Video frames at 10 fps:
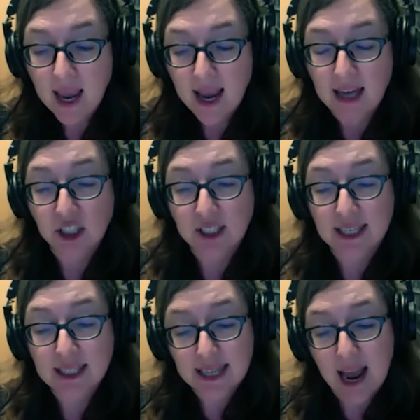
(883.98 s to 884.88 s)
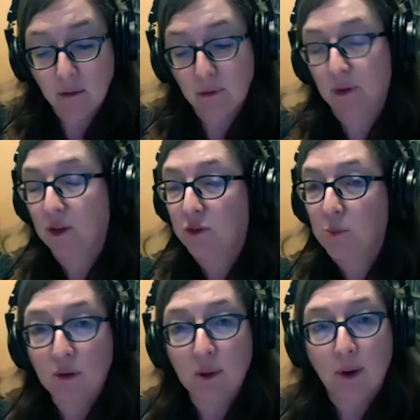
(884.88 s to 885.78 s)
And she's in town for this
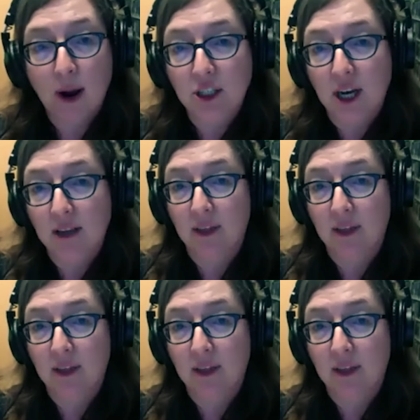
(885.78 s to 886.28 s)
movie project